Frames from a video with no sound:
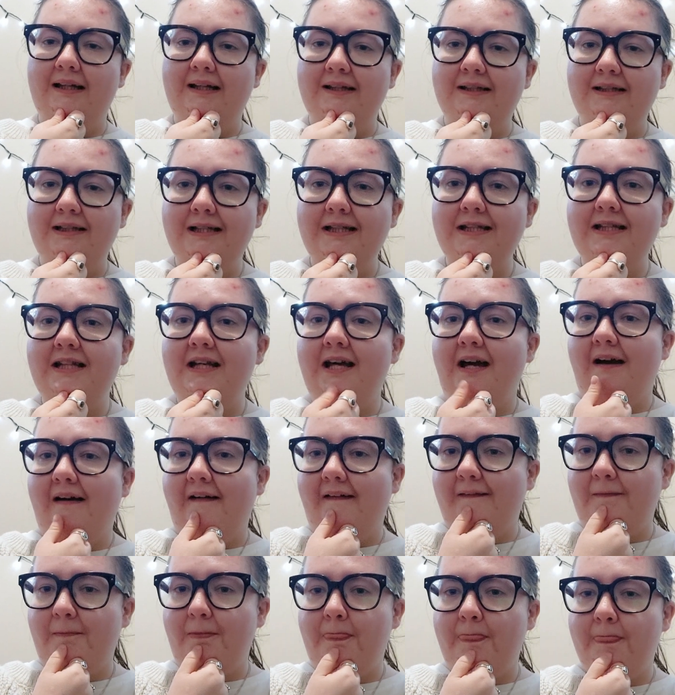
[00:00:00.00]
yeah,
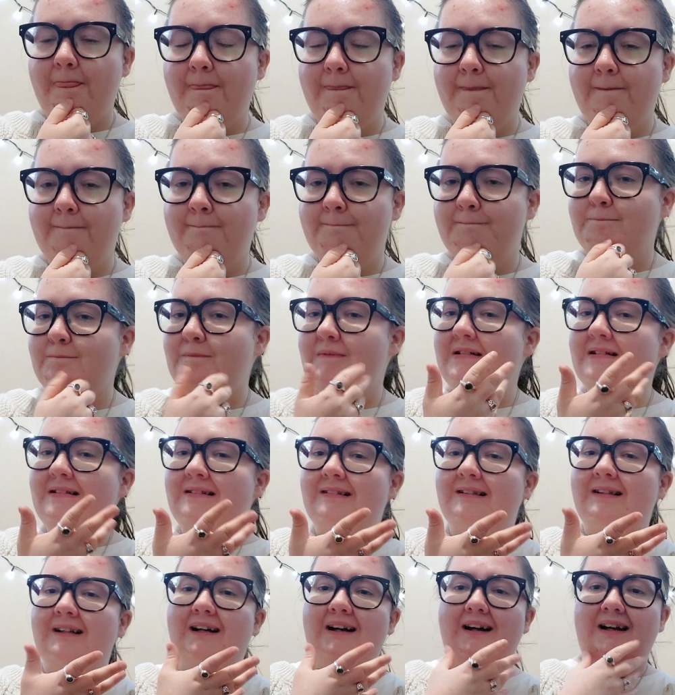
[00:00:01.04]

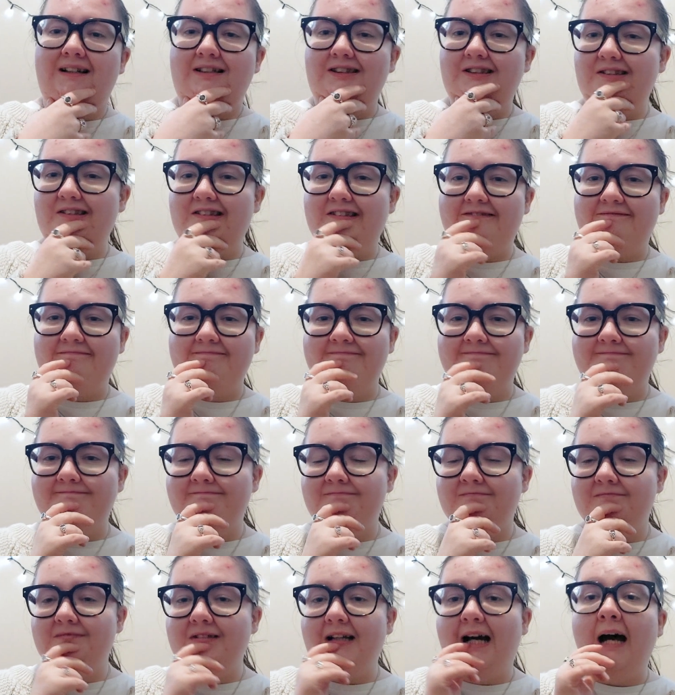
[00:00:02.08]
I
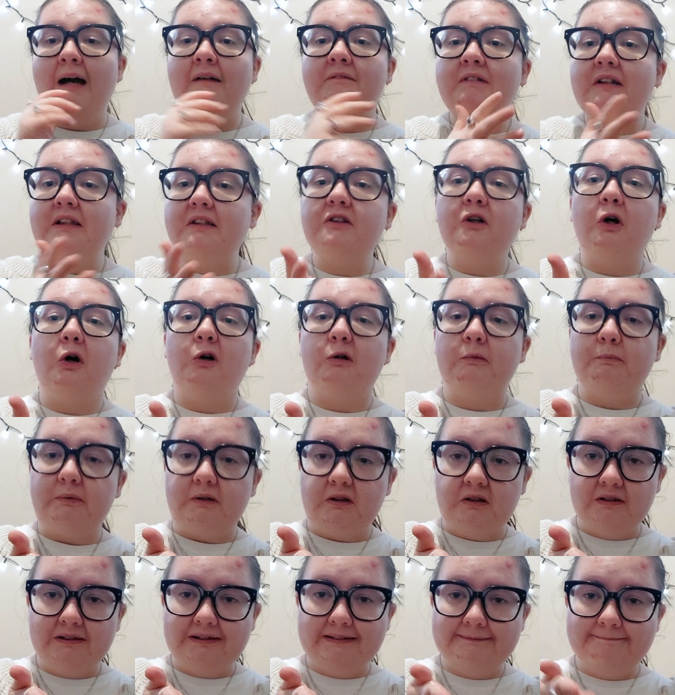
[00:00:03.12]
read the whole
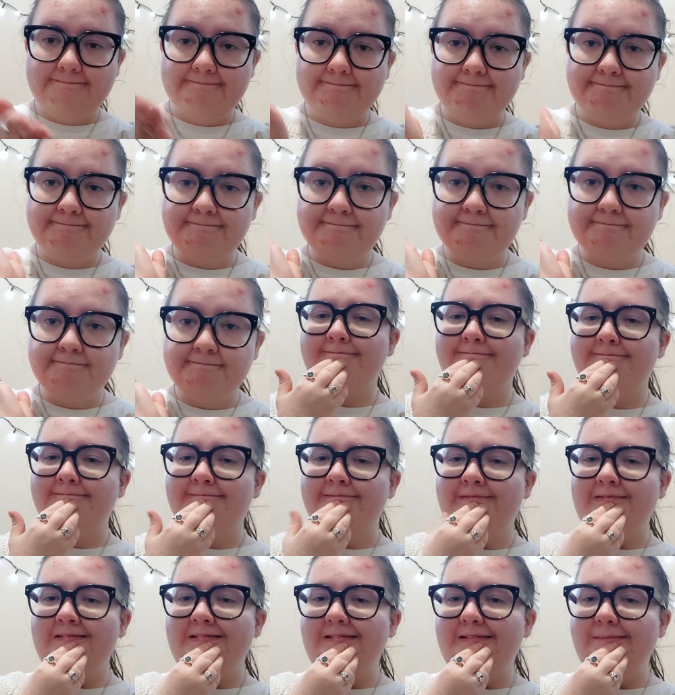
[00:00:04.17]
book.
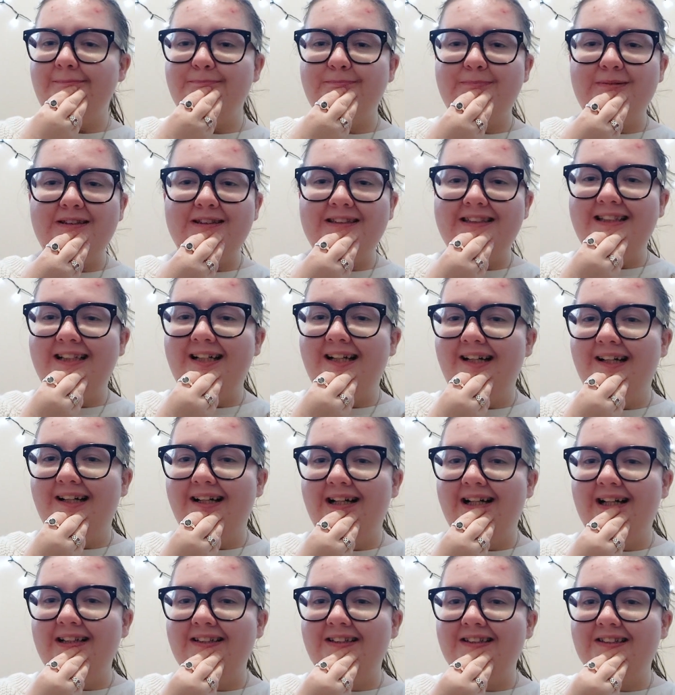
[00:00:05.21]
But yeah,
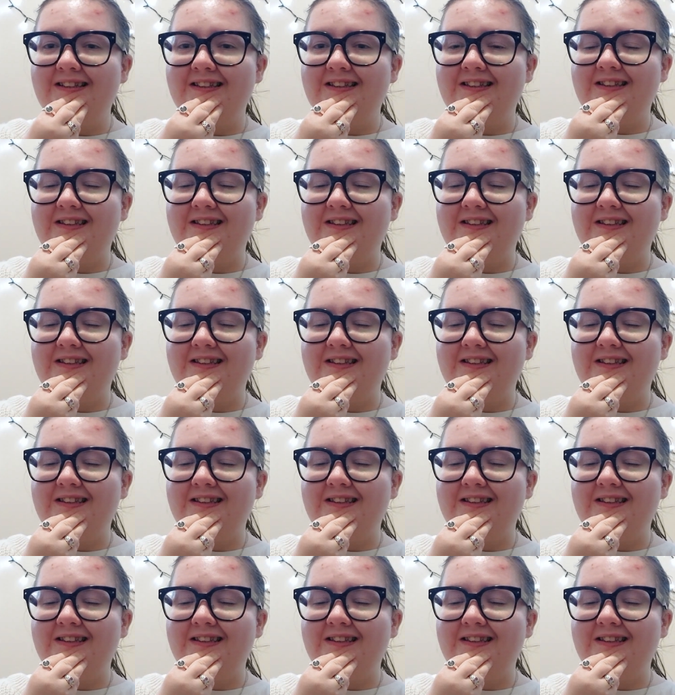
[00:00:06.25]
I did